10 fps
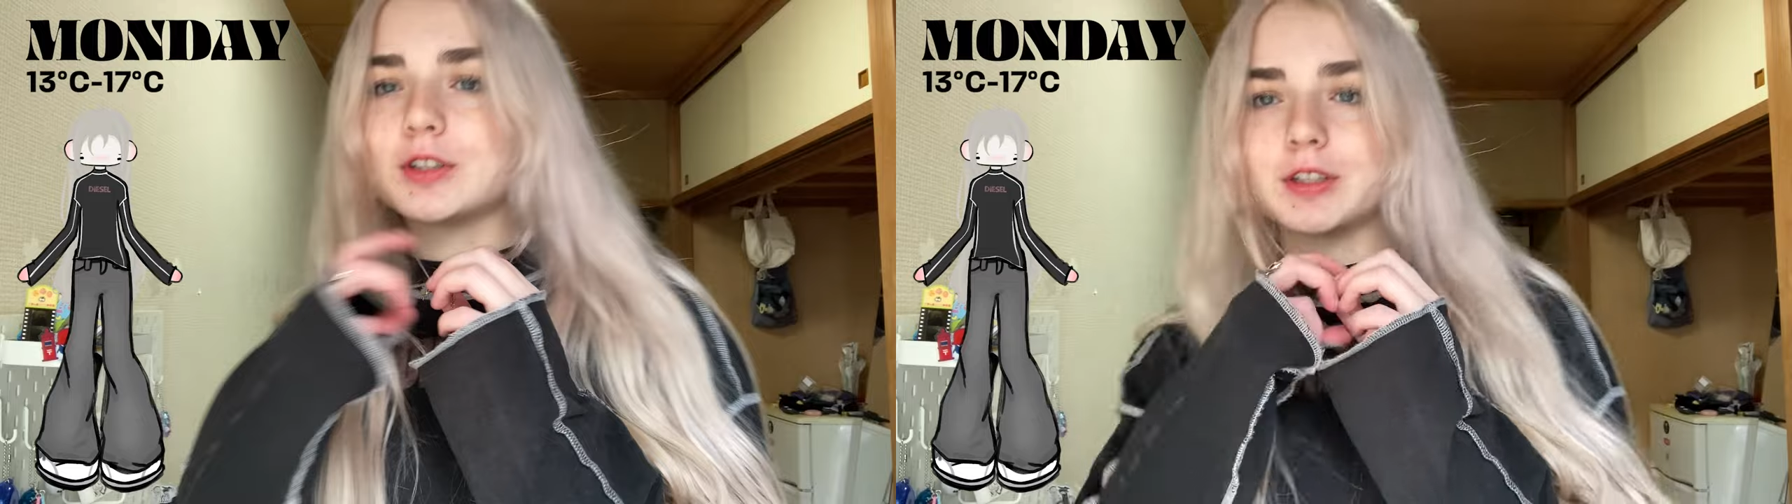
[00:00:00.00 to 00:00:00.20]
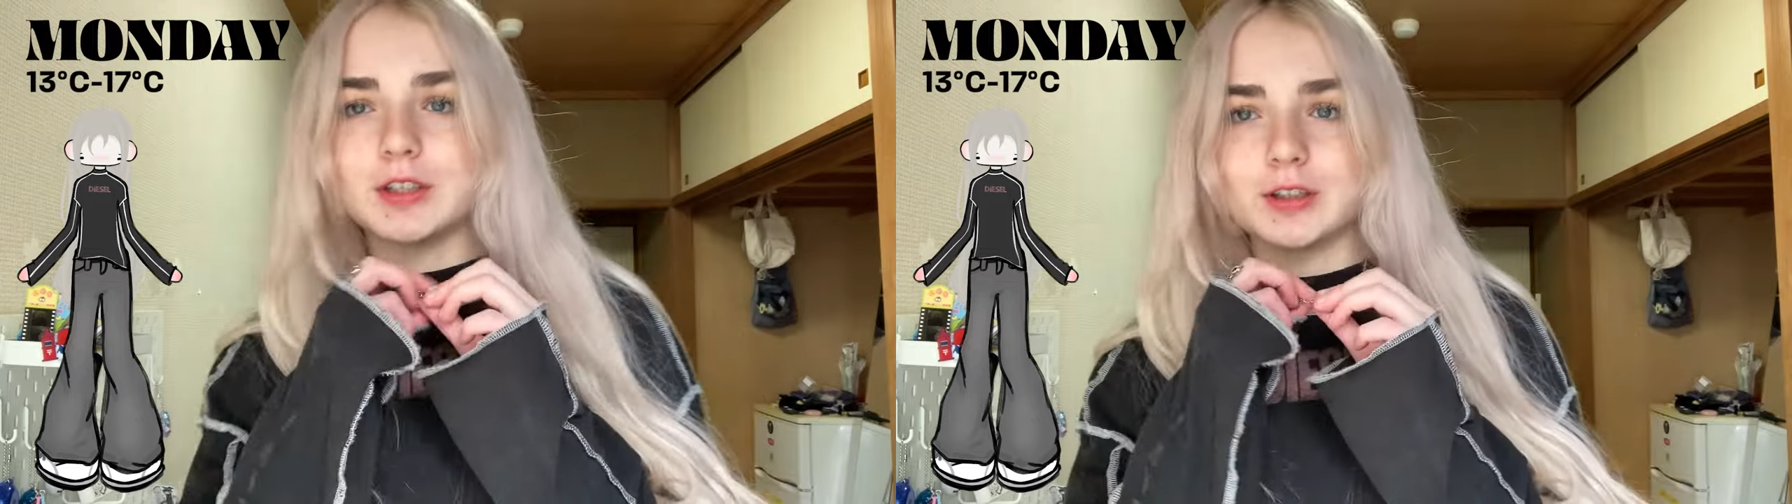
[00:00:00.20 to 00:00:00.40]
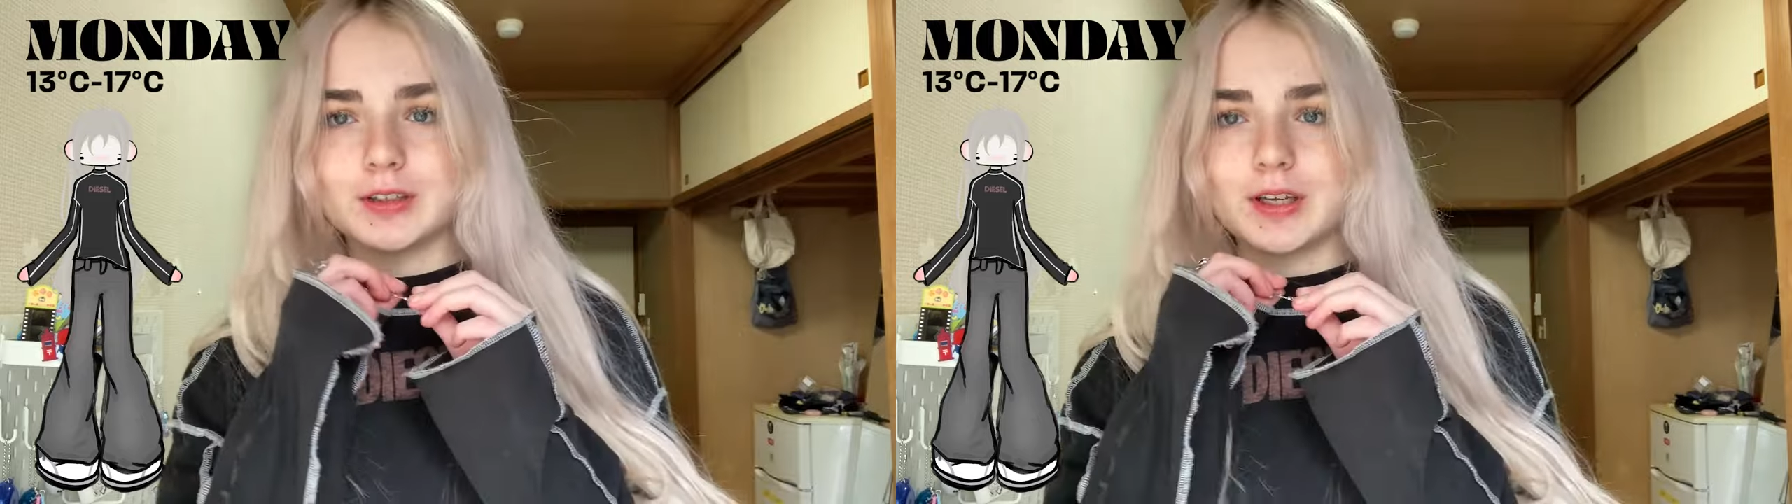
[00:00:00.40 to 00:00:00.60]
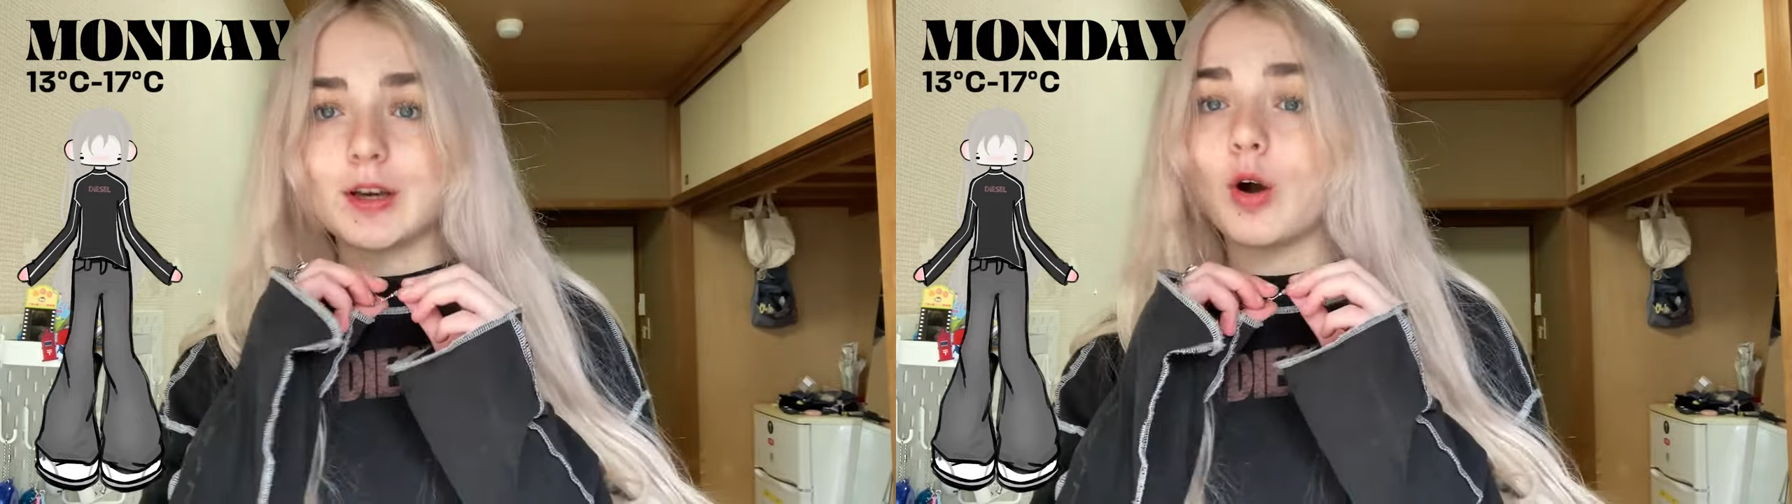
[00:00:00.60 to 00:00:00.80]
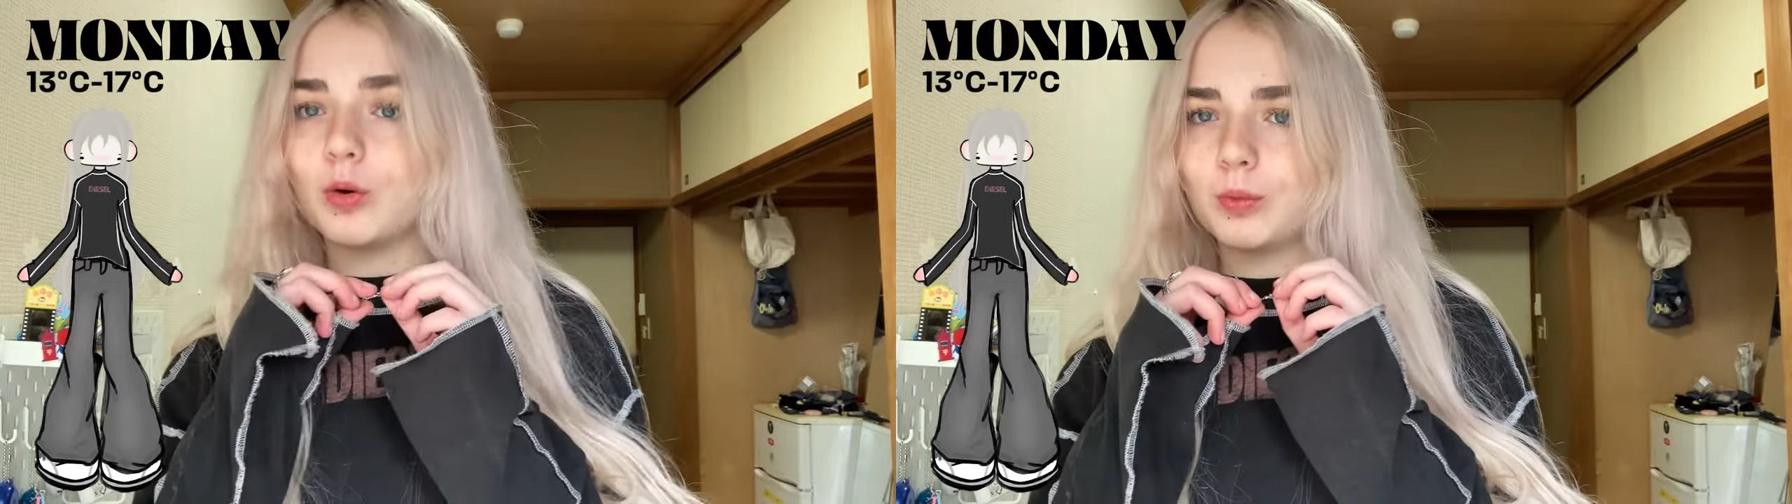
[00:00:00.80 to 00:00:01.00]
single day,
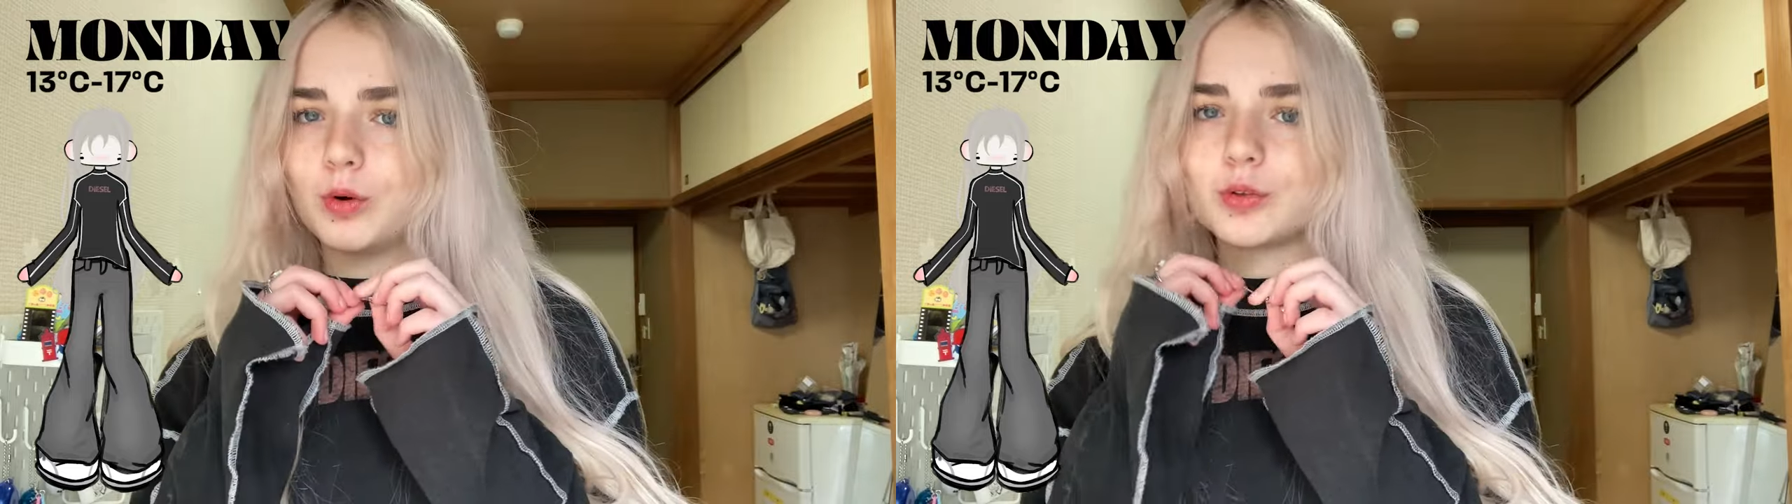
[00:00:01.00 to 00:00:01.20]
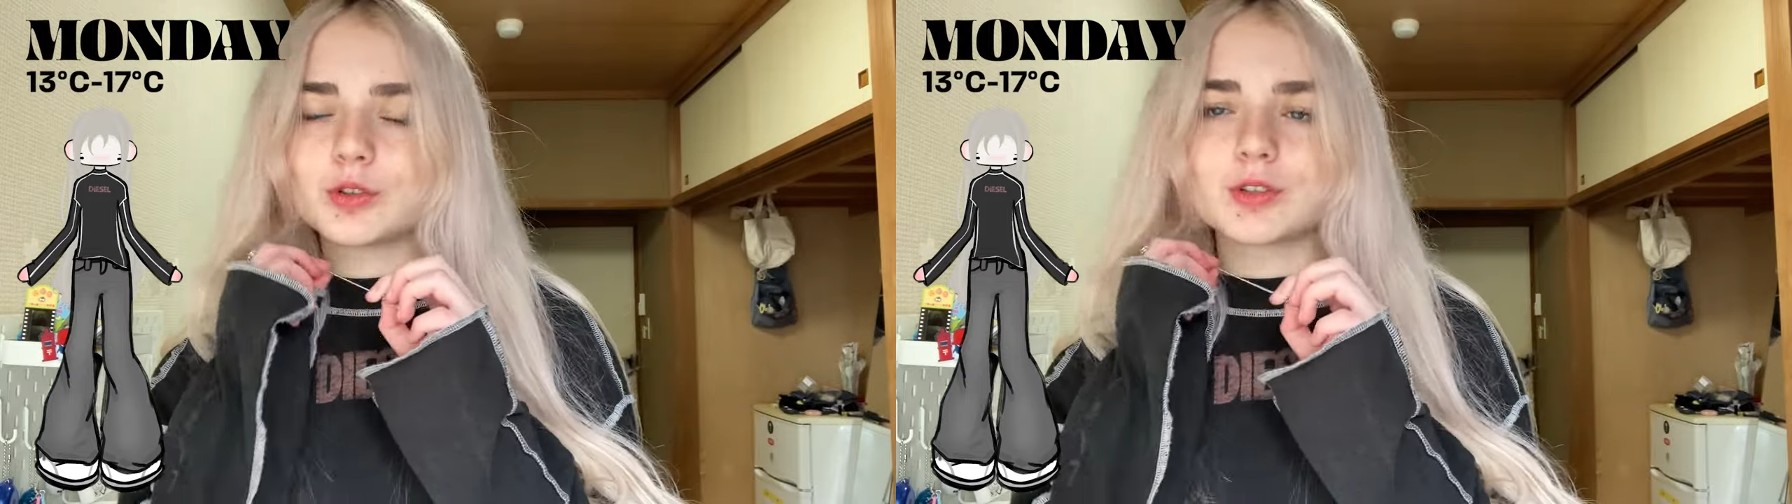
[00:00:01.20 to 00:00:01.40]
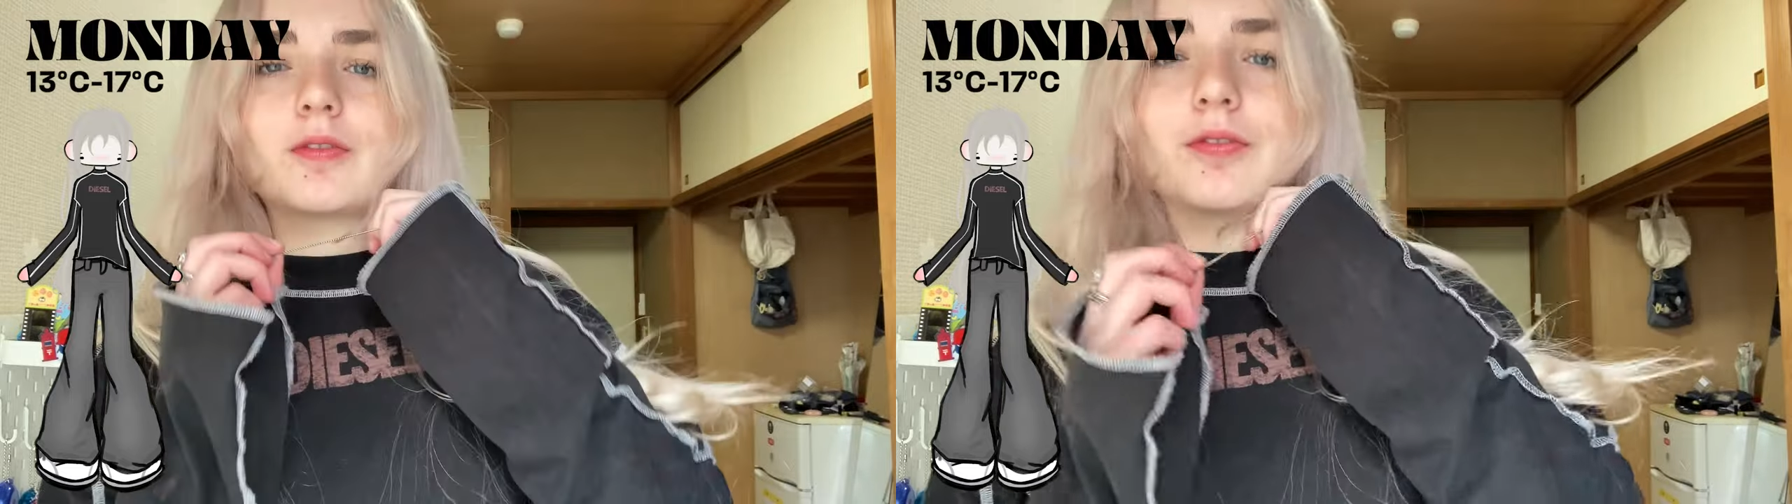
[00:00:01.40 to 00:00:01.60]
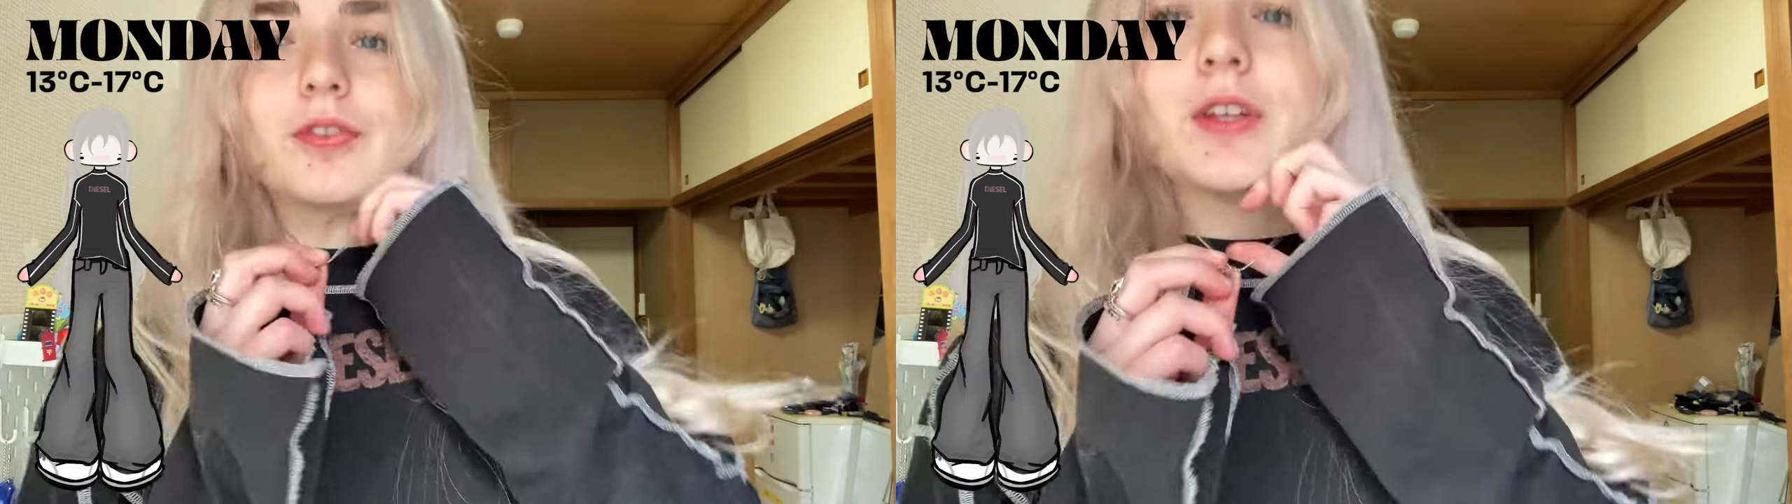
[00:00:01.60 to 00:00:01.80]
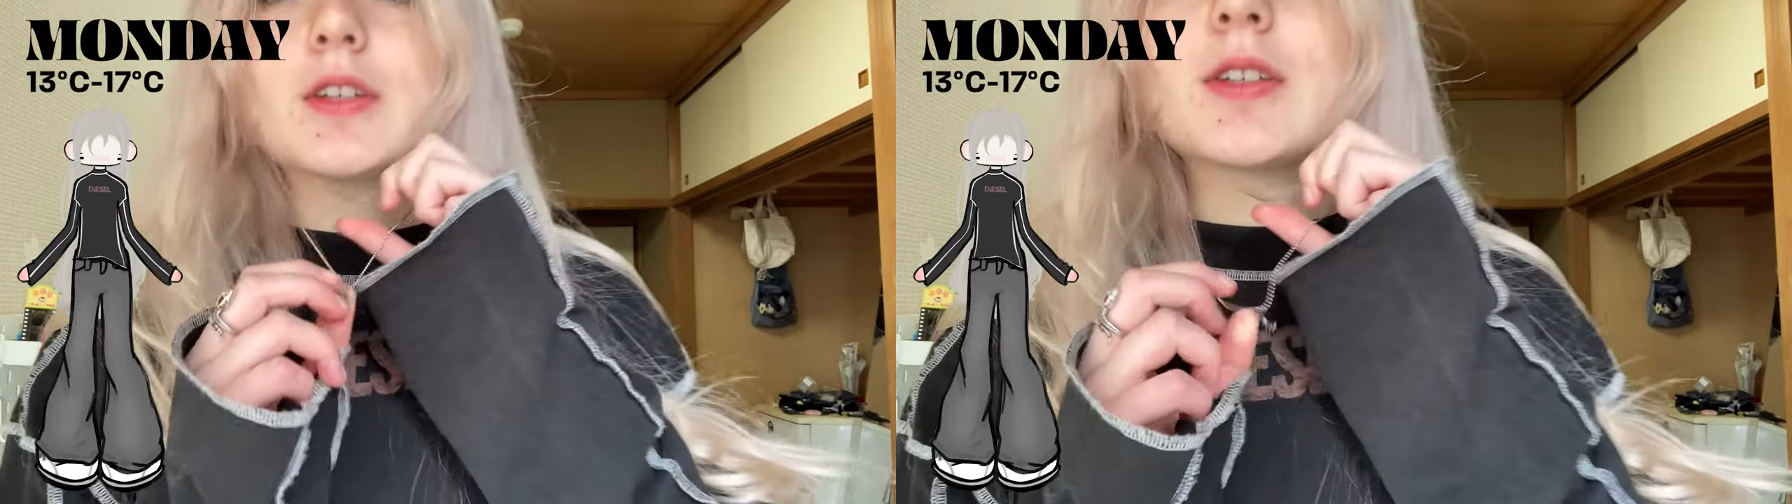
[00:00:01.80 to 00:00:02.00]
almost.
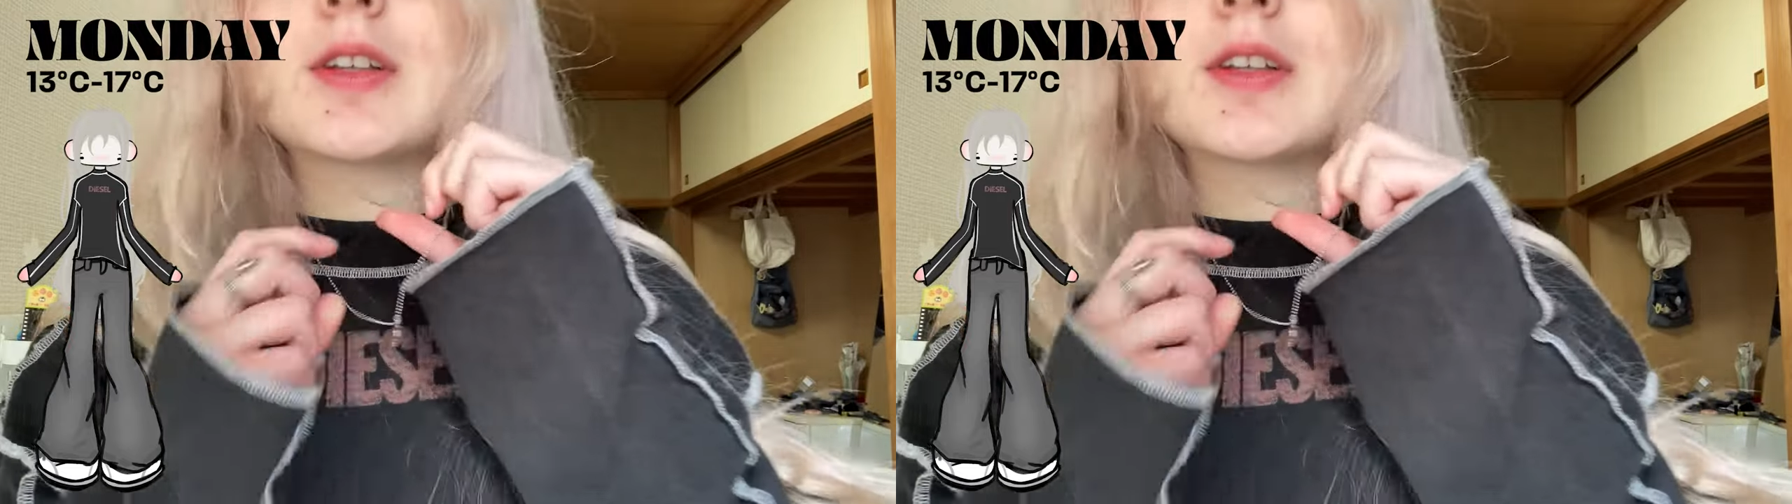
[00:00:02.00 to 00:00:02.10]
This